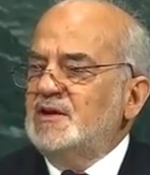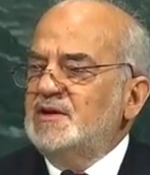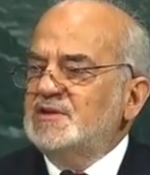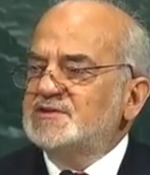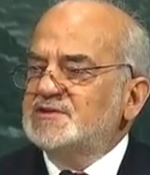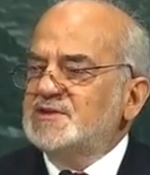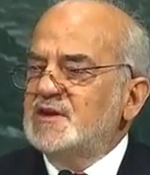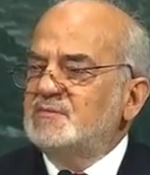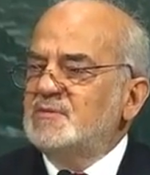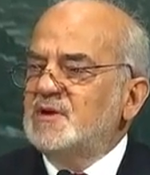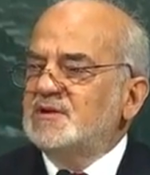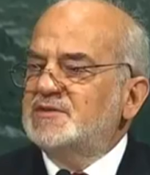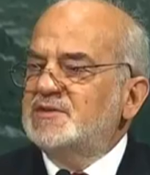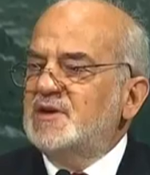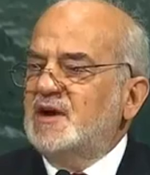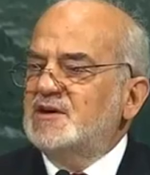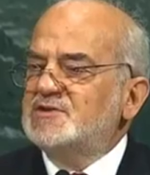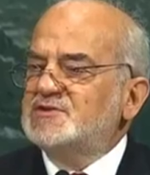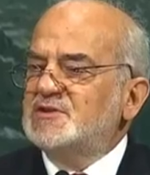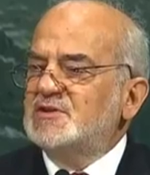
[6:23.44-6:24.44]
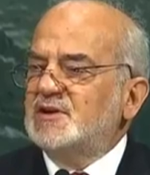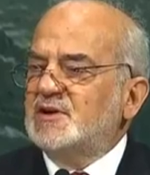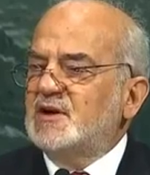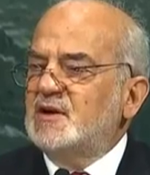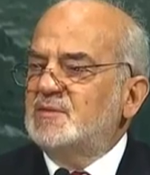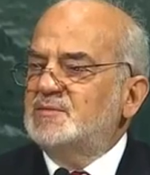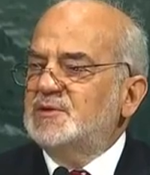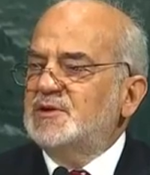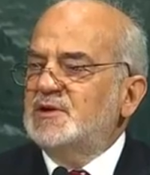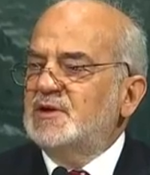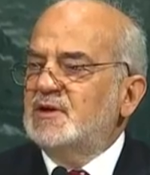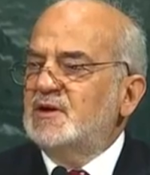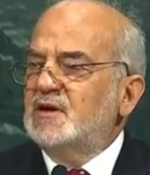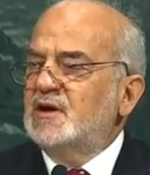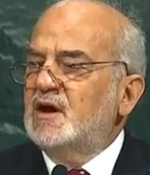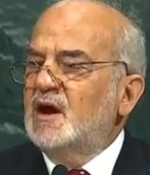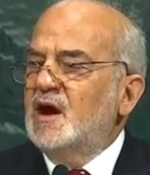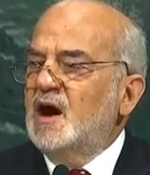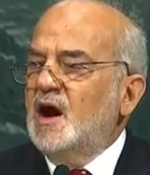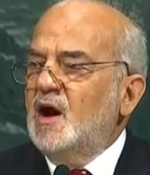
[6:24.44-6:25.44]
The spirit of
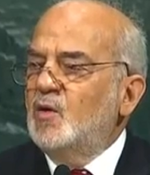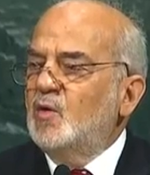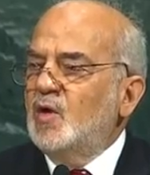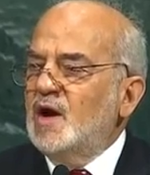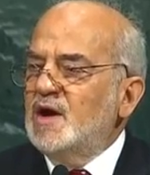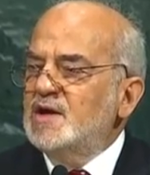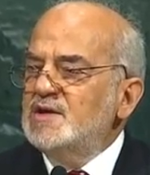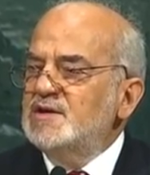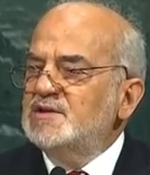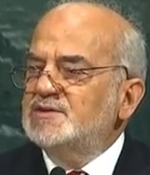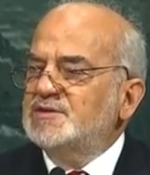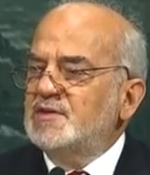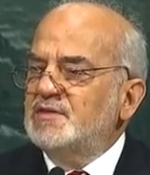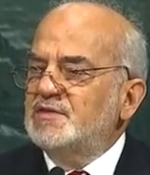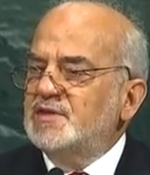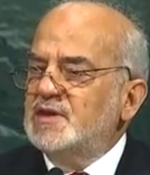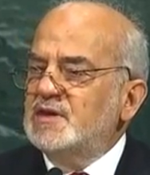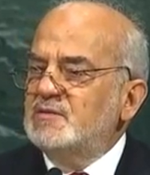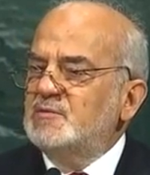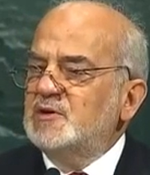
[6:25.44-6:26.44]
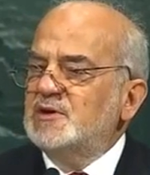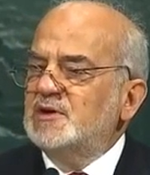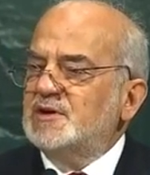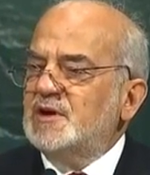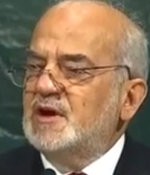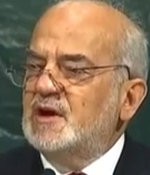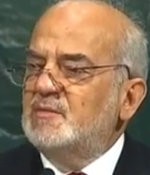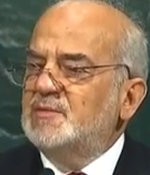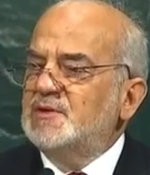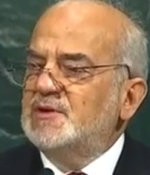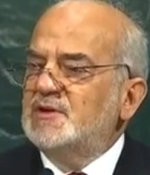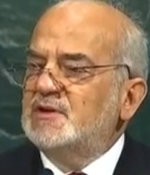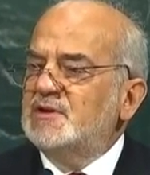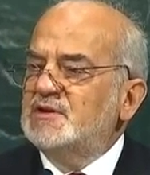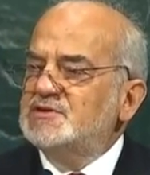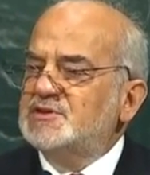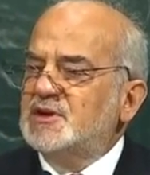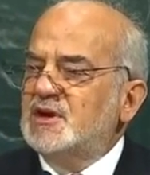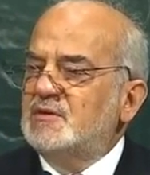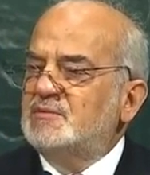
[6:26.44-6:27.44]
citizenship and the call for unity
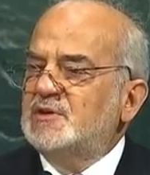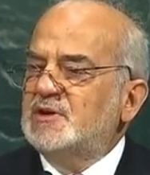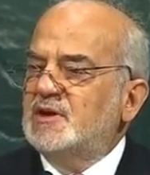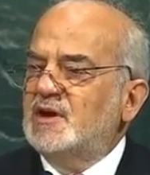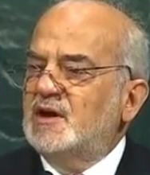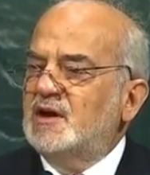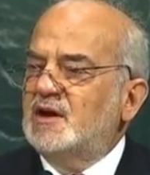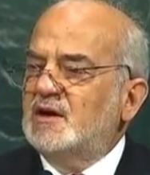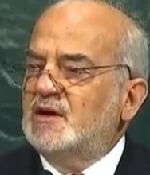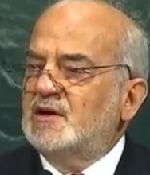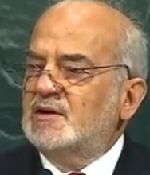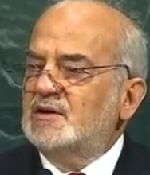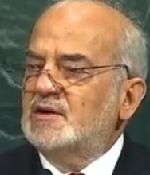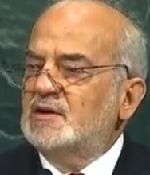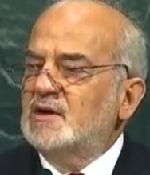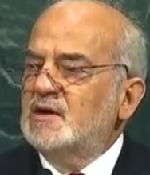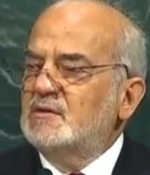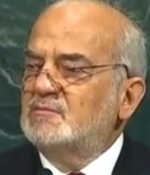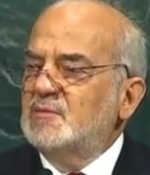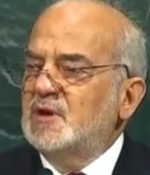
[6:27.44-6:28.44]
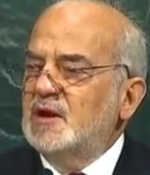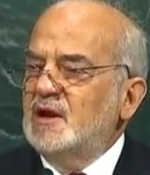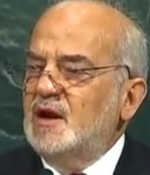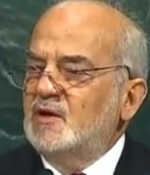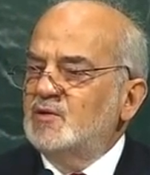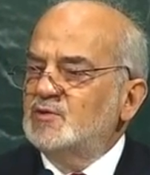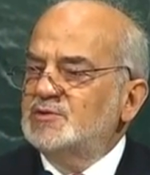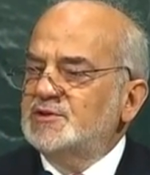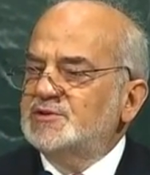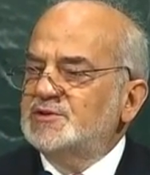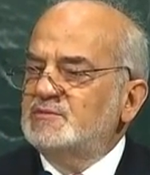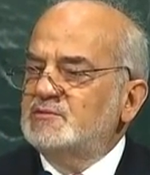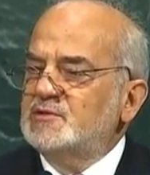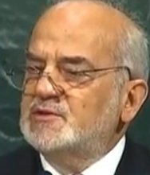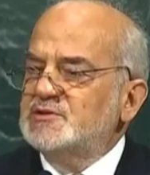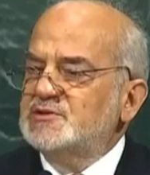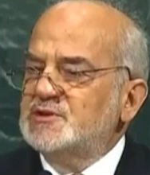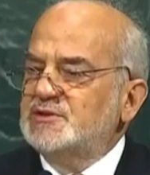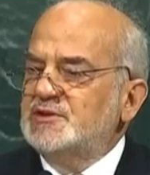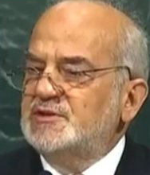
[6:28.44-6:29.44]
and cooperation are to be
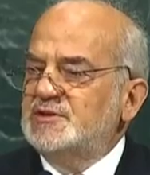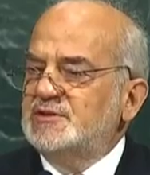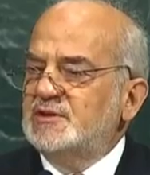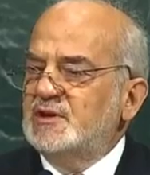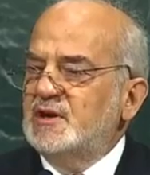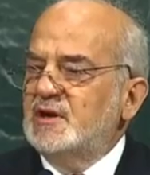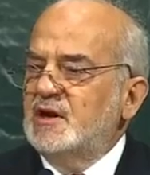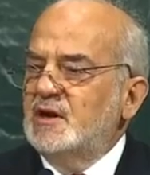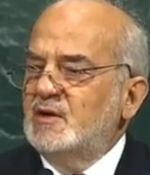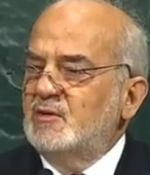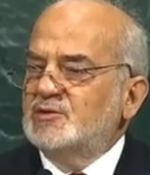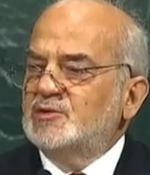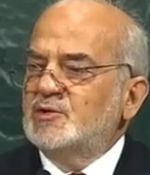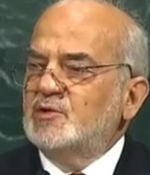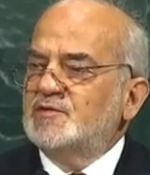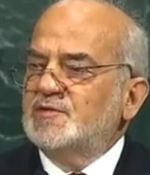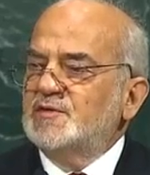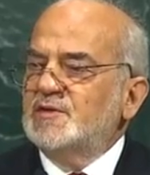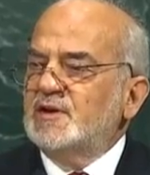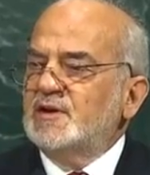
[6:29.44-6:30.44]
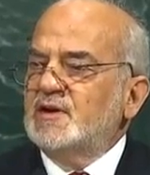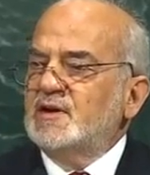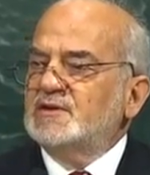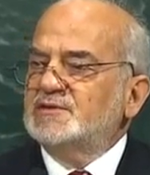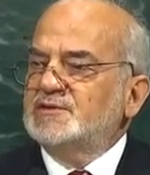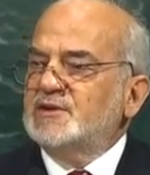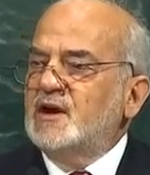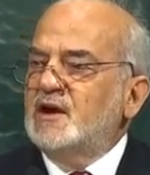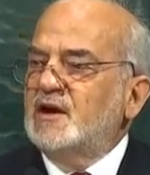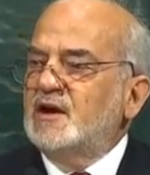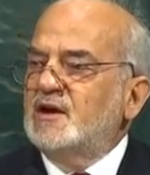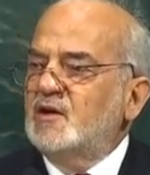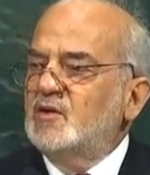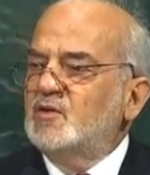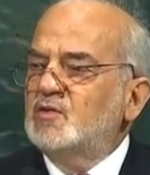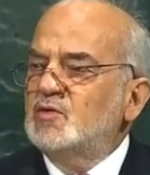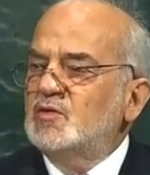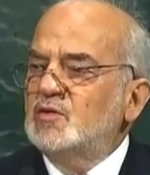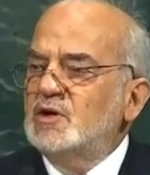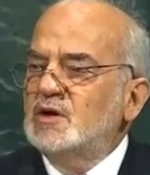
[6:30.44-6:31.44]
appealed to,
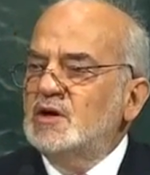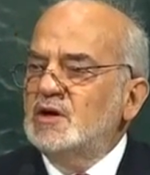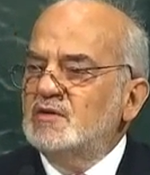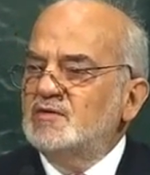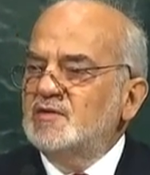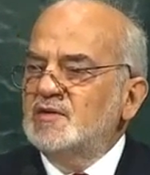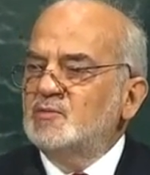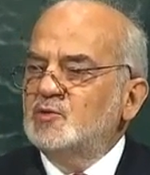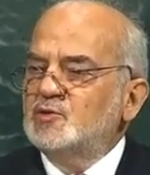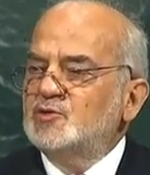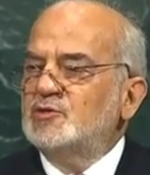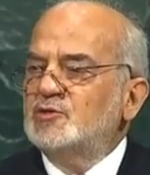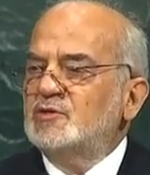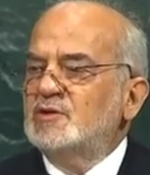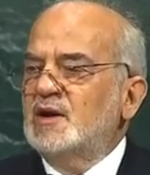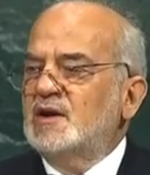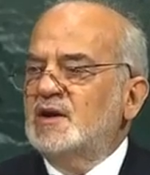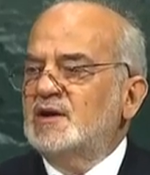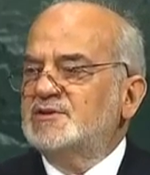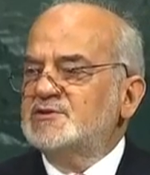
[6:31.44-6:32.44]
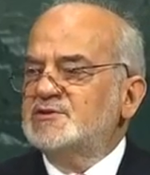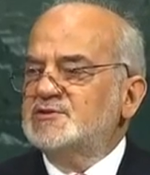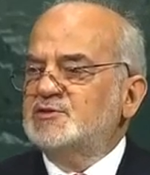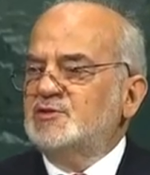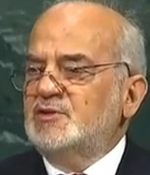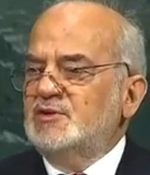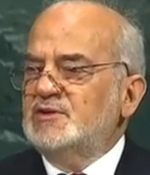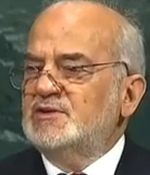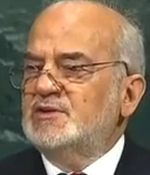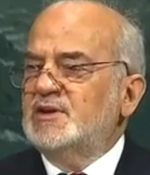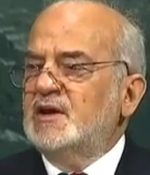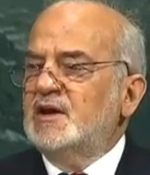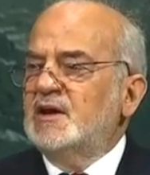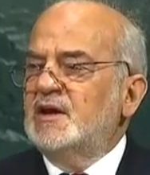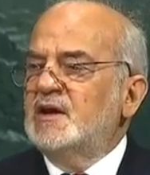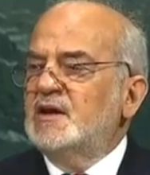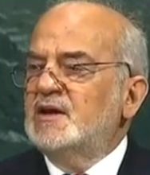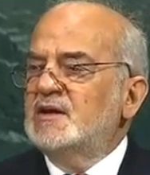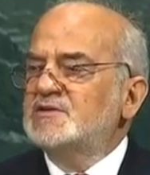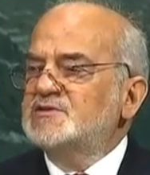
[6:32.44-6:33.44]
so that neither Daesh nor any
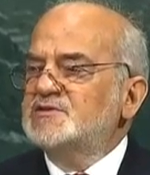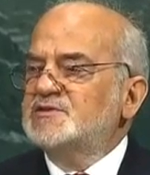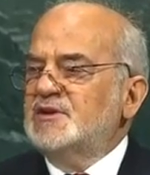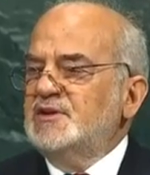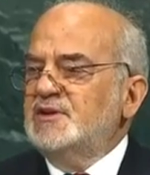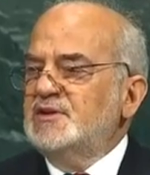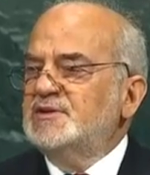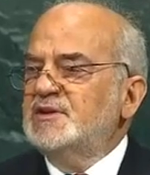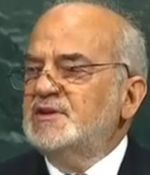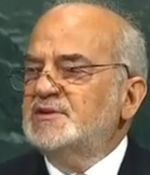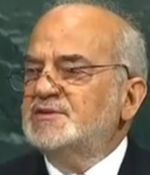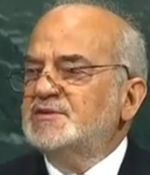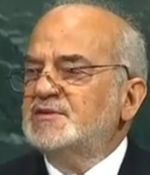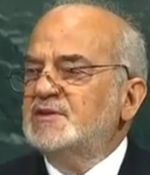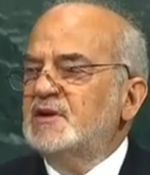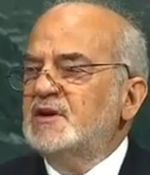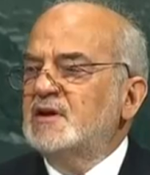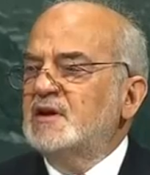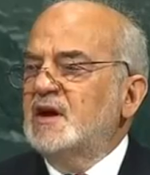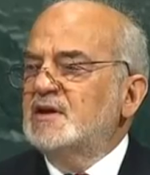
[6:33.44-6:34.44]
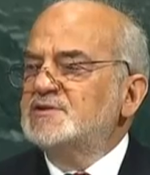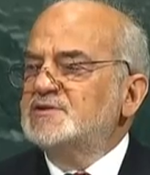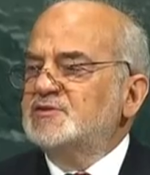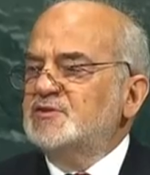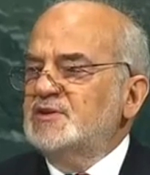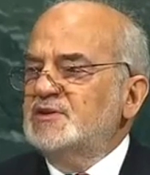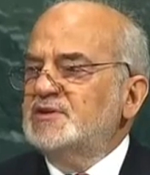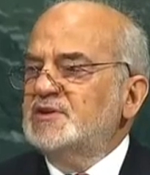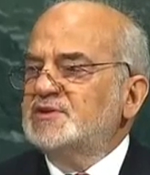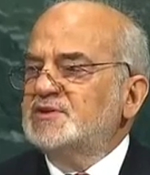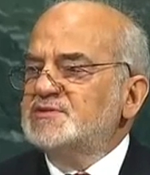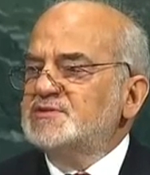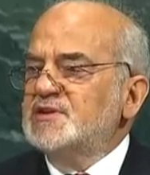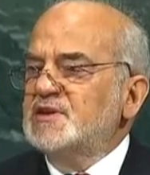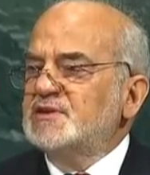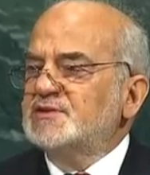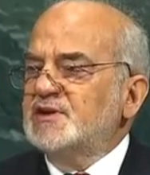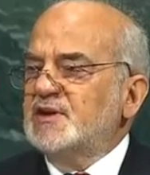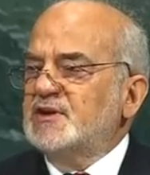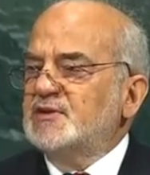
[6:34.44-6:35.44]
other terrorist organization can
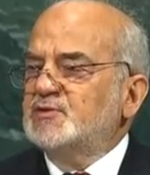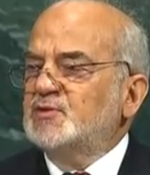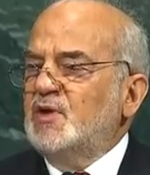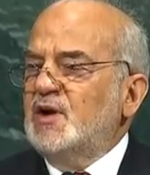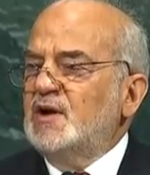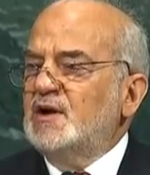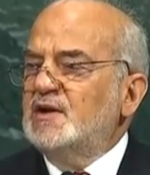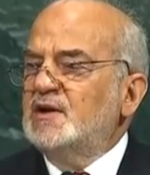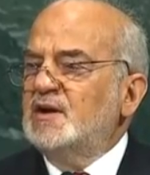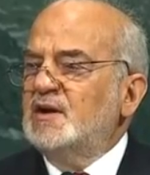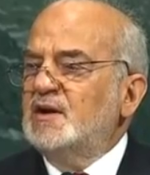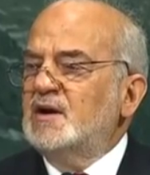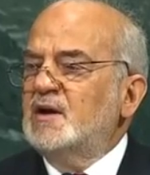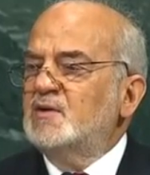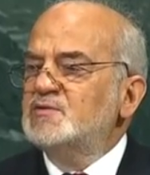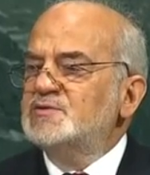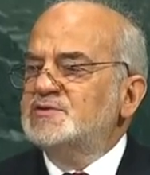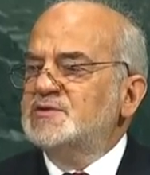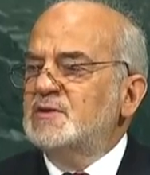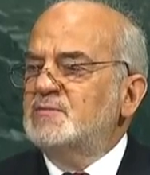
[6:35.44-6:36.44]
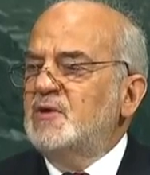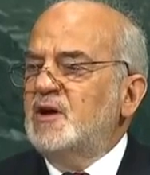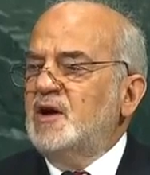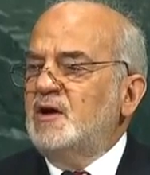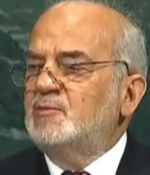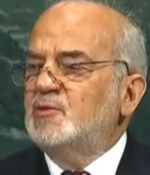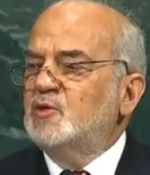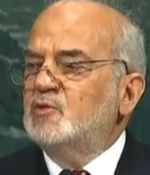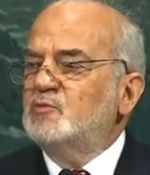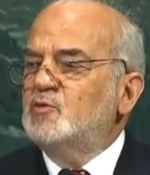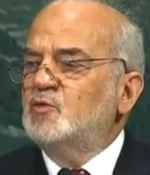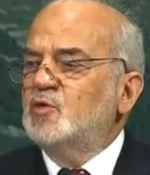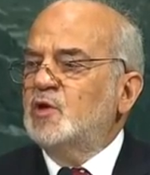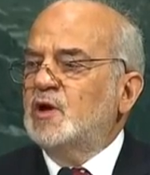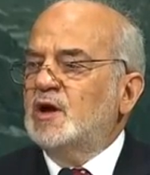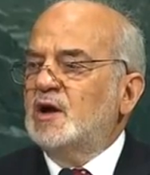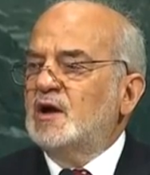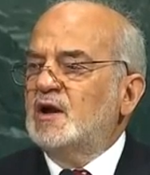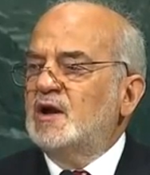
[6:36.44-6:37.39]
return to Iraq by